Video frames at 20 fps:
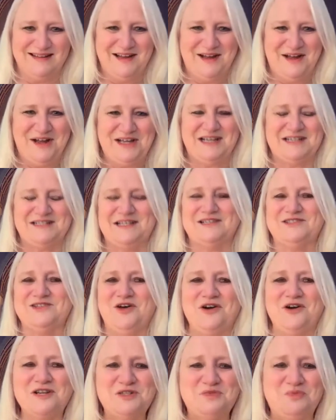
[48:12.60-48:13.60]
Because as
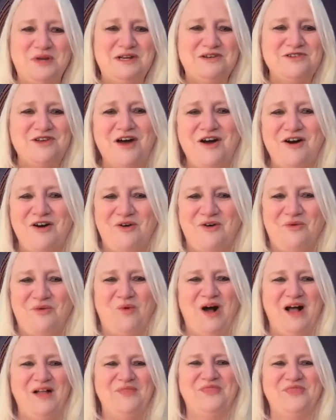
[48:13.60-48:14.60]
long as we know
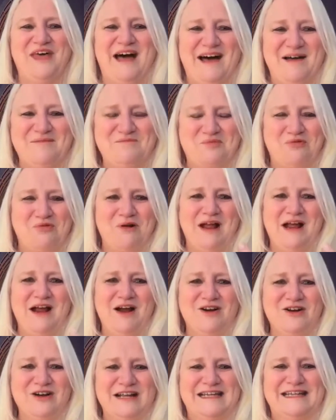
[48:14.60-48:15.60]
what that
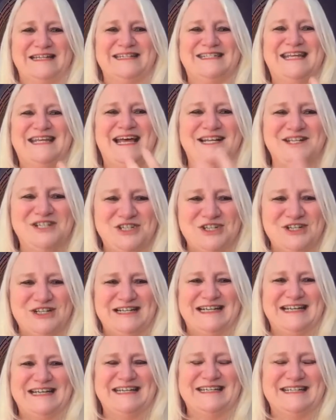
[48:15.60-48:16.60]
prayer
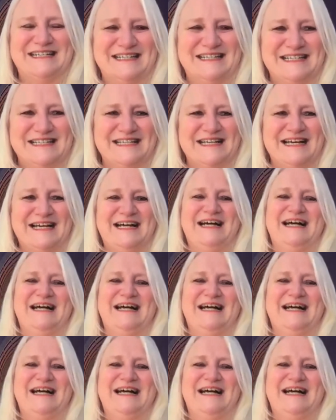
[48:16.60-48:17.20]
intention is,